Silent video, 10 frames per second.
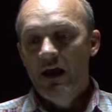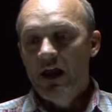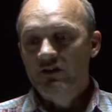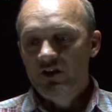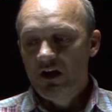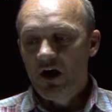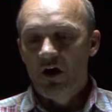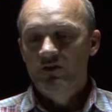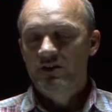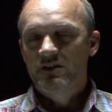And she called
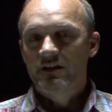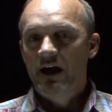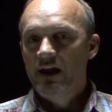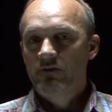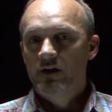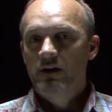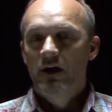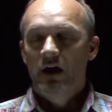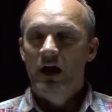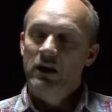and she said, David,
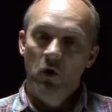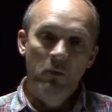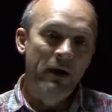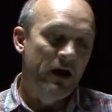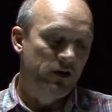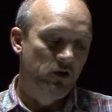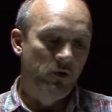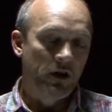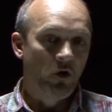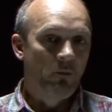I know about you and
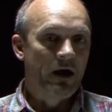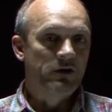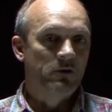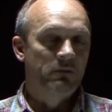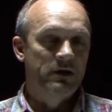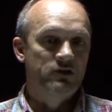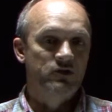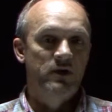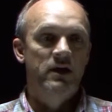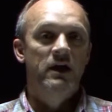I know about your
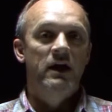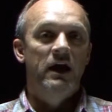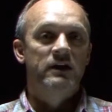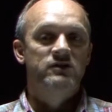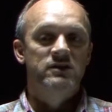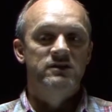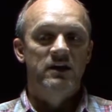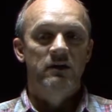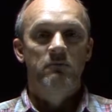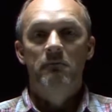ministry. And she
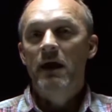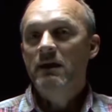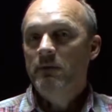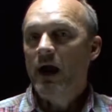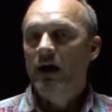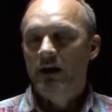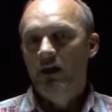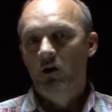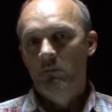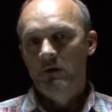said, maybe I can
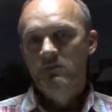help you.